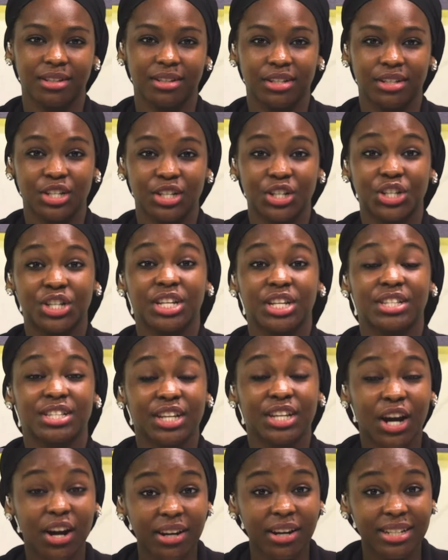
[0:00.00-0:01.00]
She is
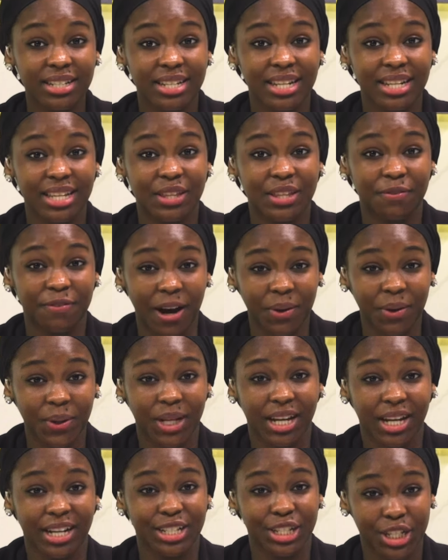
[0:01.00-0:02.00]
currently the
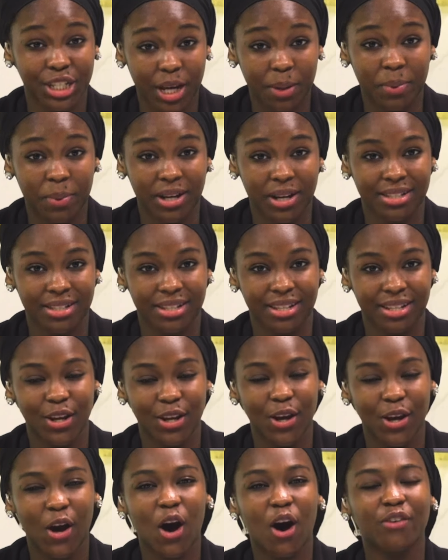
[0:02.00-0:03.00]
founder and chairperson
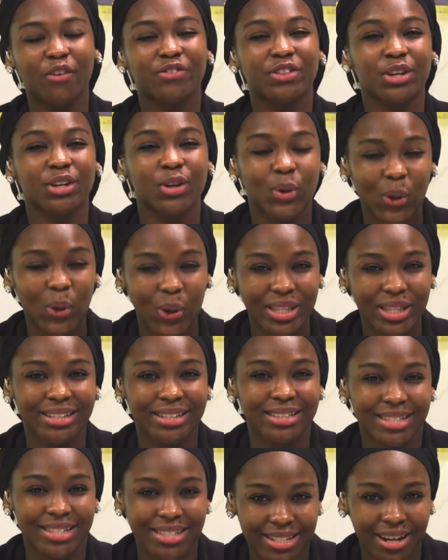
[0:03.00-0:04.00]
of the
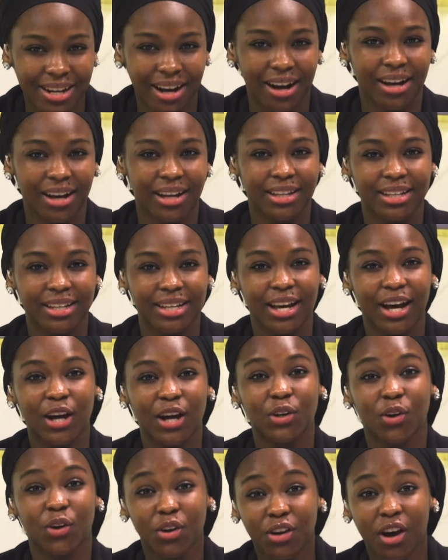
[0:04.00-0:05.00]
Northern Star,
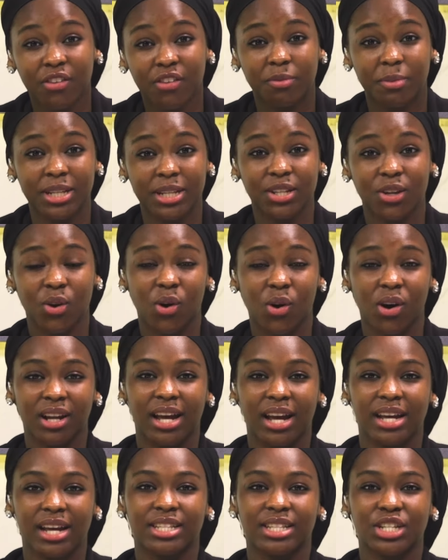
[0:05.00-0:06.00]
a non-governmental
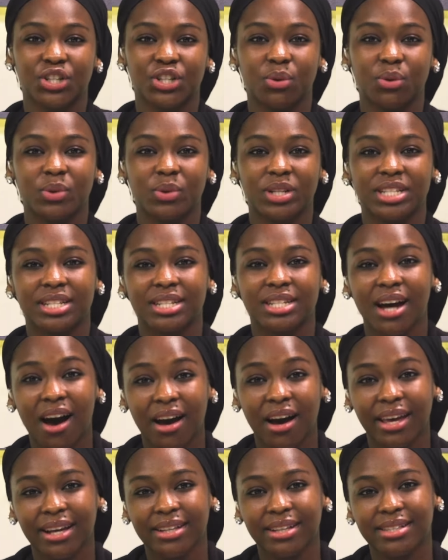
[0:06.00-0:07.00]
organization which
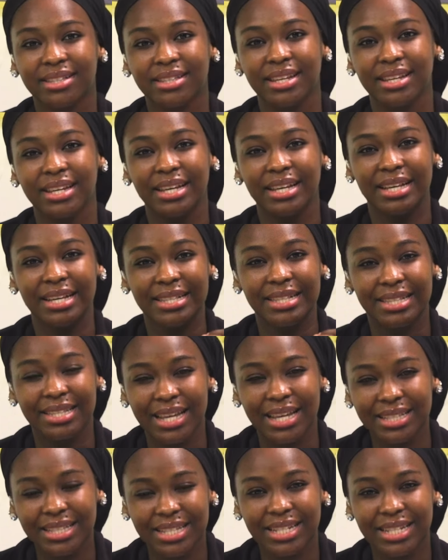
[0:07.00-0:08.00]
targets
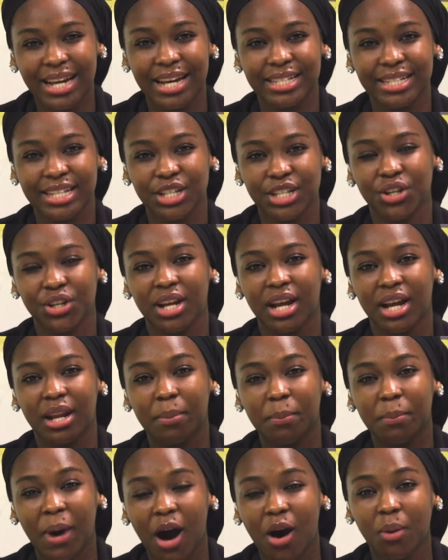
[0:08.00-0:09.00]
sensitization and
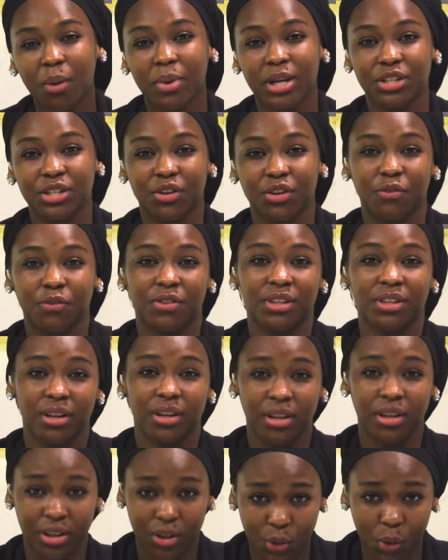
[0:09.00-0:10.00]
empowerment of
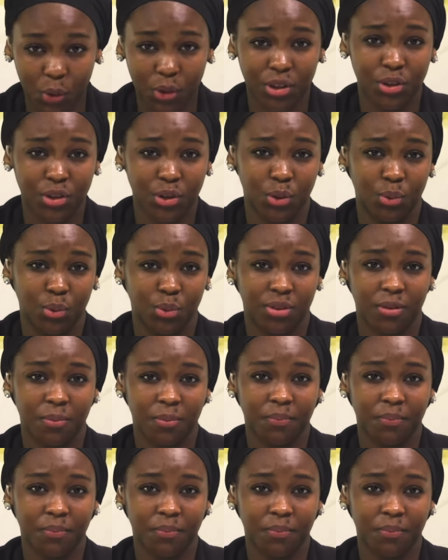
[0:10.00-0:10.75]
the Northern youth.